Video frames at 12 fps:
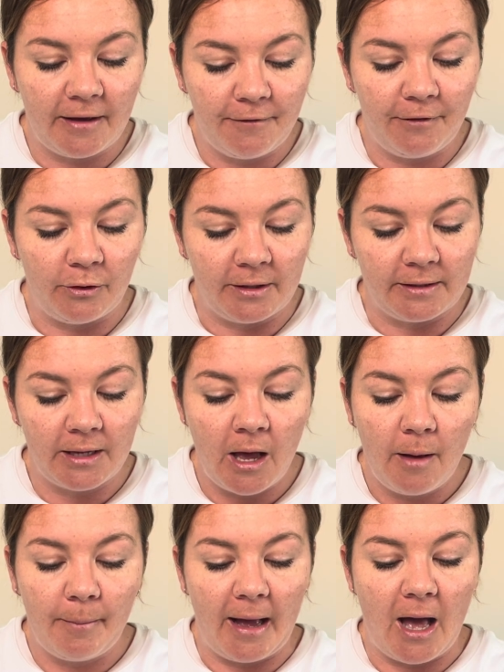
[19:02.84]
influenced
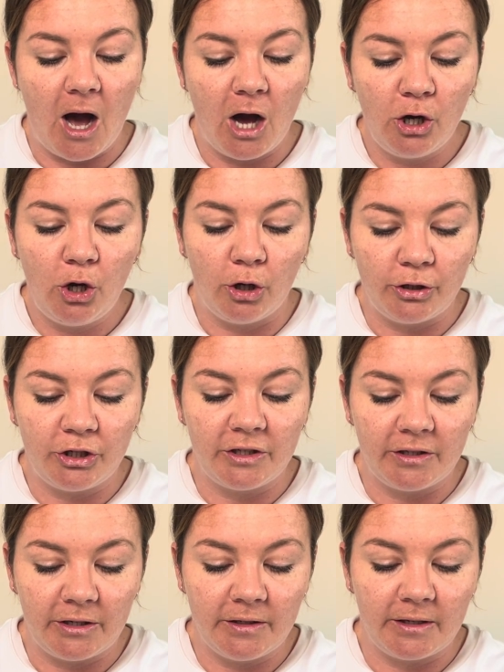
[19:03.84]
by
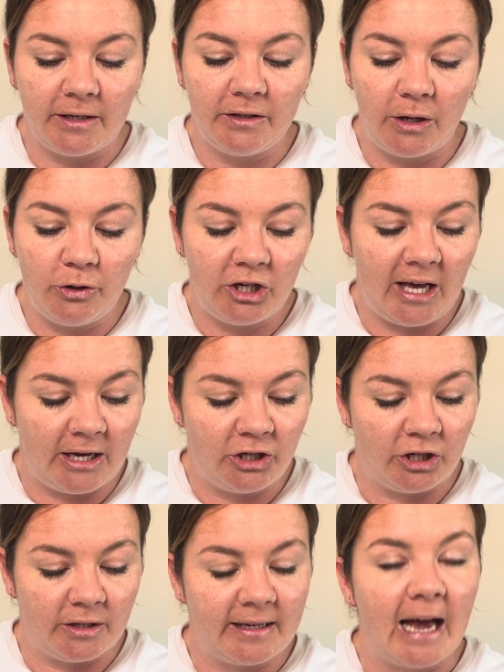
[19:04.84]
unconsciousness
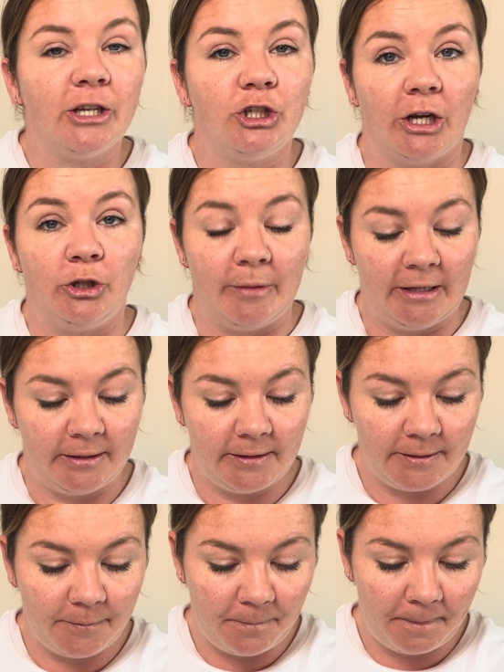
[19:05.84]
associations and judgments.